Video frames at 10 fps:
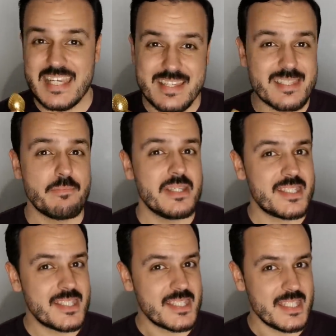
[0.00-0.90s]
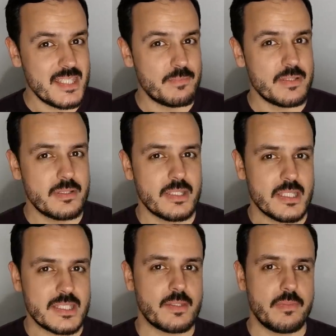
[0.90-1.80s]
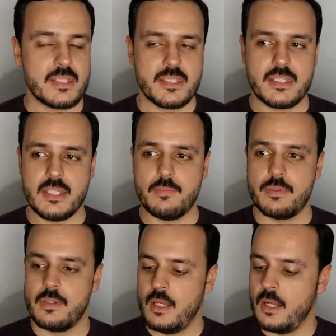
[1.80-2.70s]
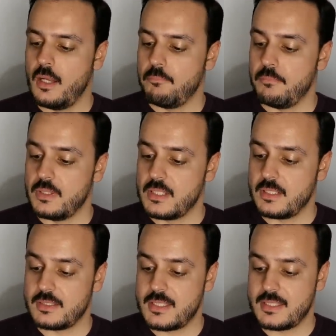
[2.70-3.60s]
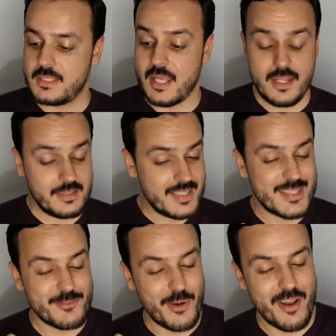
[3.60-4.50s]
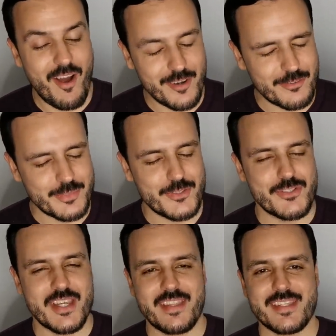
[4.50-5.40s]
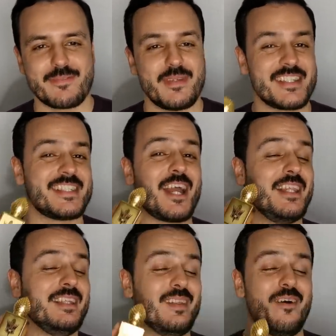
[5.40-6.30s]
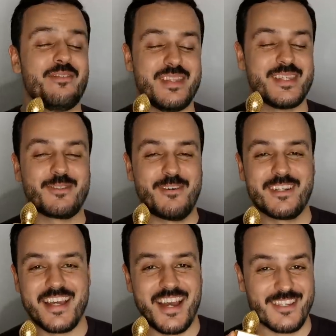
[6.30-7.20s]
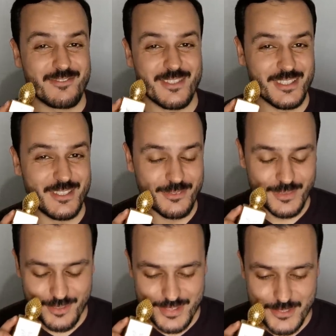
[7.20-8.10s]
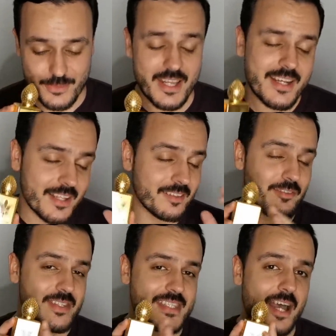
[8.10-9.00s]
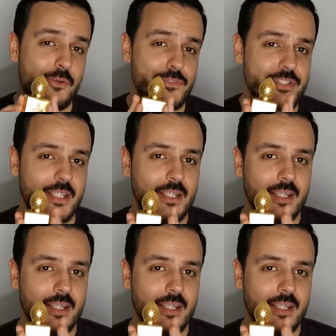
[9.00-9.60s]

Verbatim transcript: it's a bit steep, it's a bit steep but and this is quite hard for me to say this because I love this one. I really love this one, and I love this house.